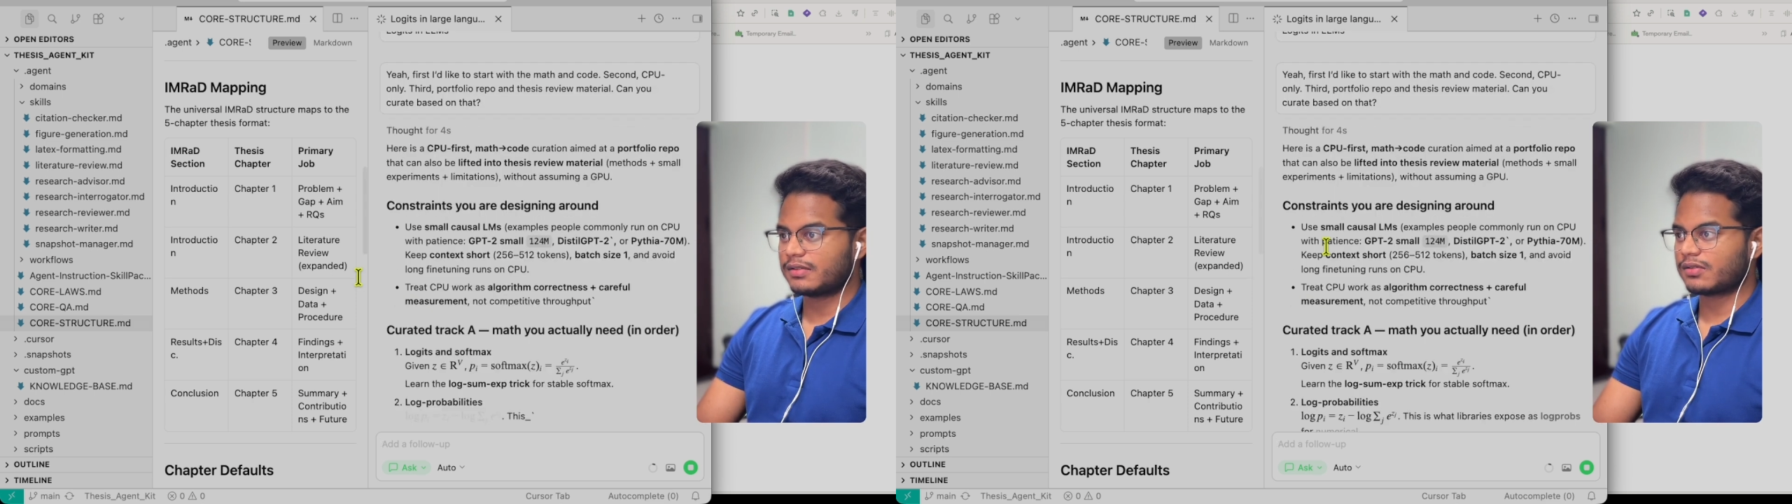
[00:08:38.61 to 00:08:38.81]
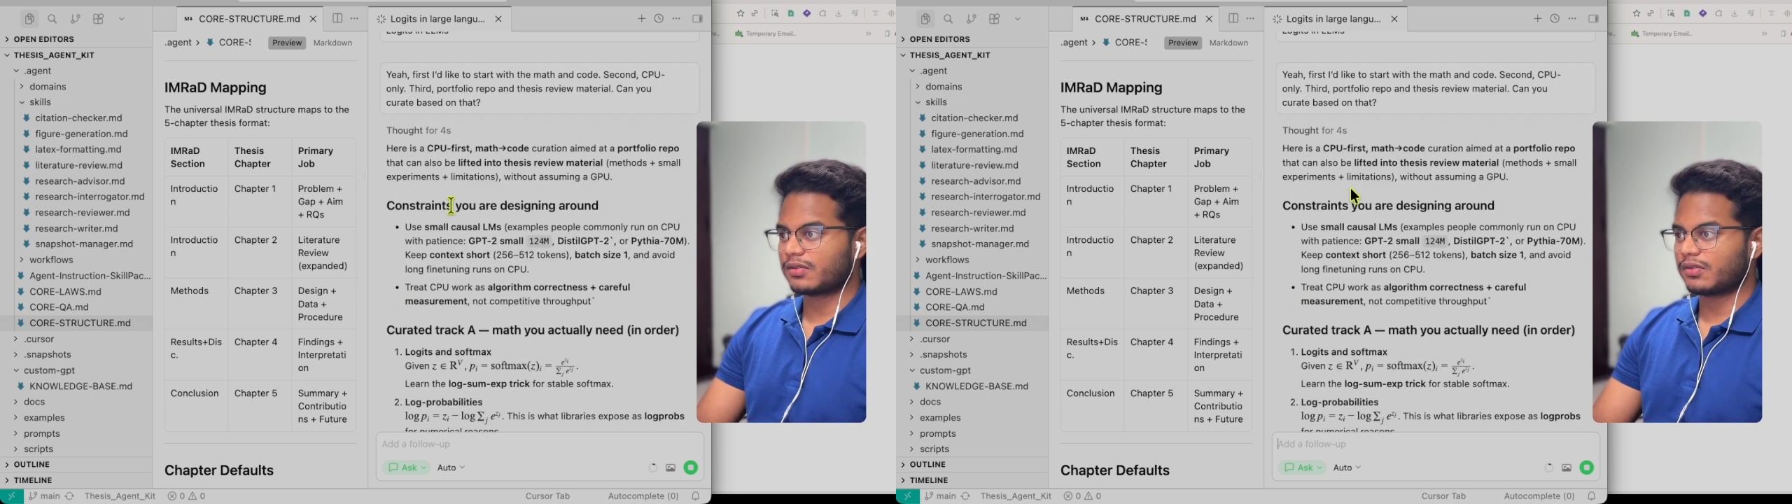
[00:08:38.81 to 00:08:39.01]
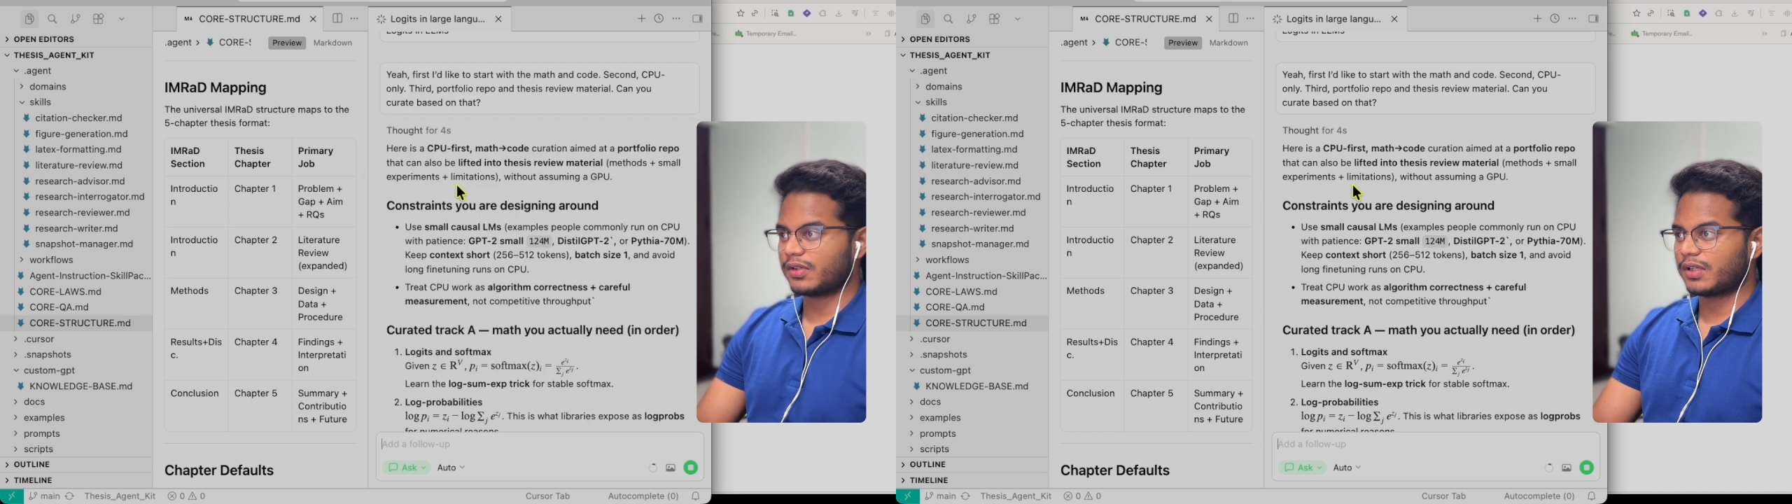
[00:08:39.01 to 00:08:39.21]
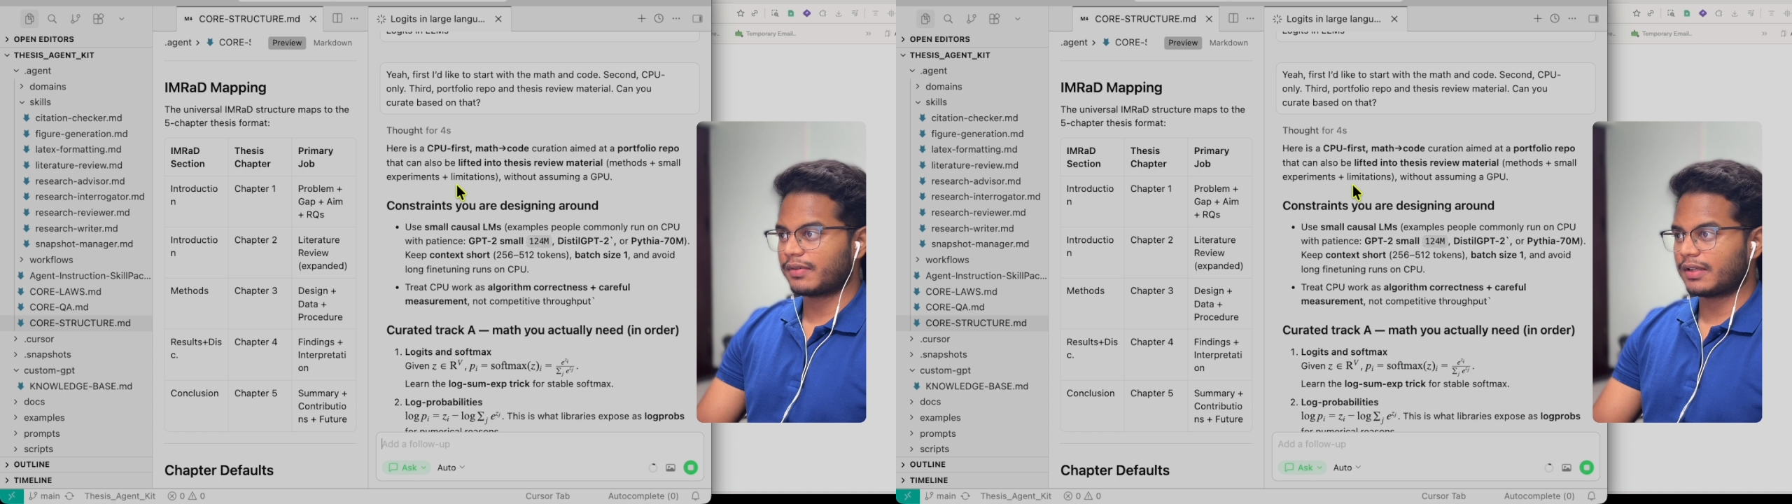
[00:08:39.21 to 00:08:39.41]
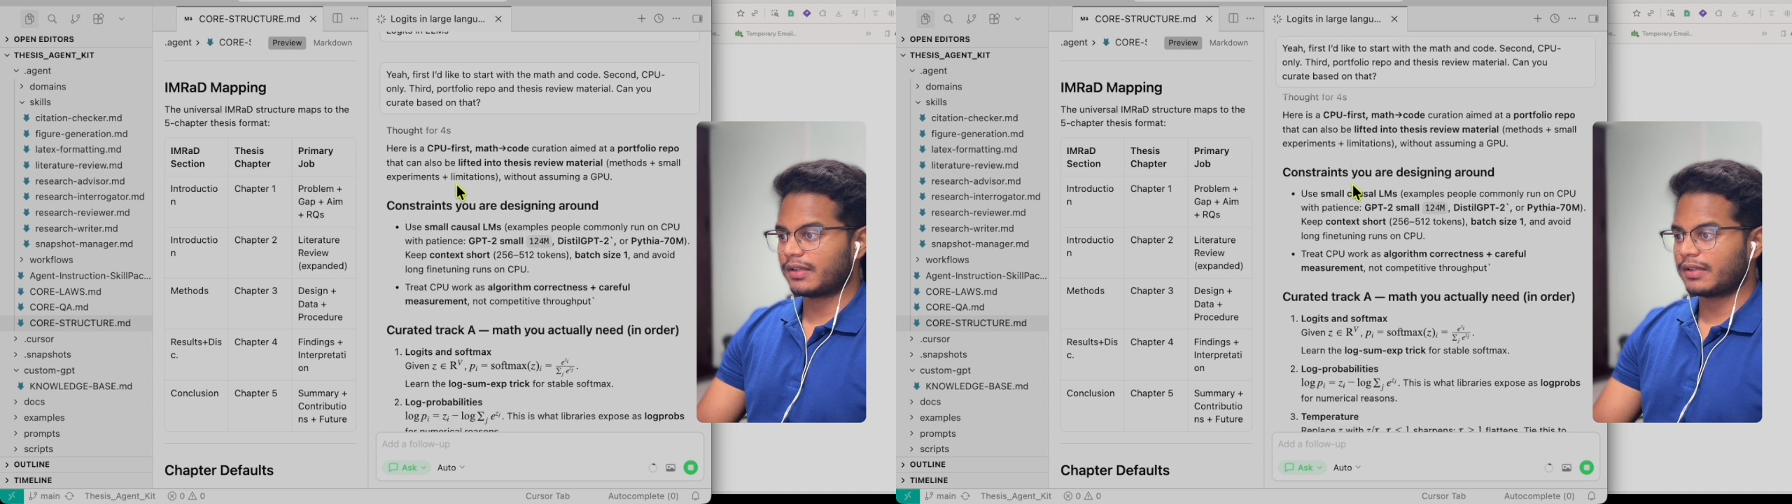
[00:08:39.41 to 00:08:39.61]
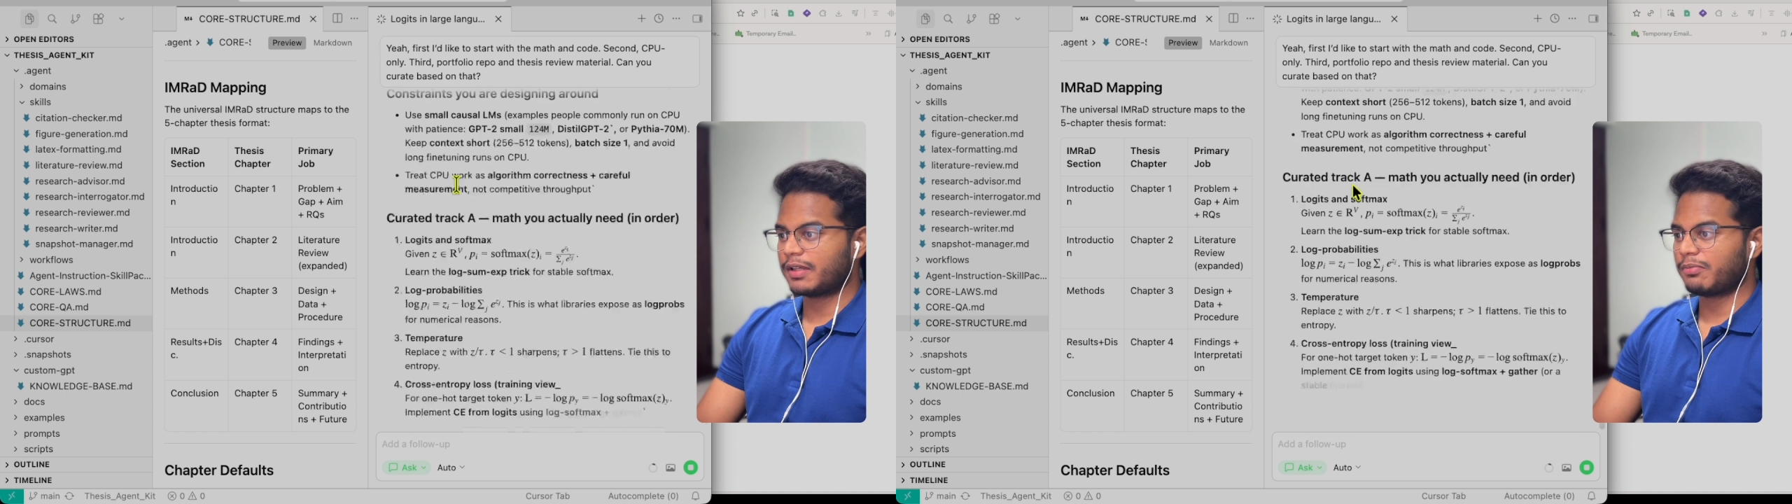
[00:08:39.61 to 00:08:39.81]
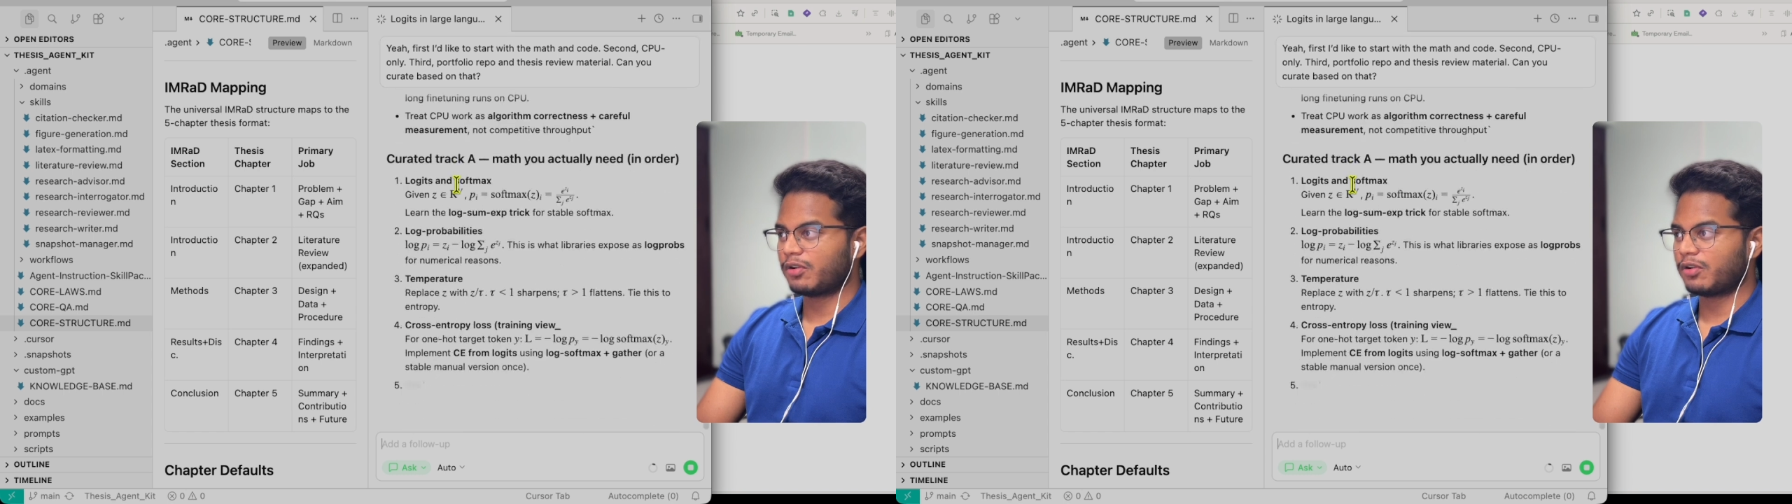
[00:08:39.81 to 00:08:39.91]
so it will keep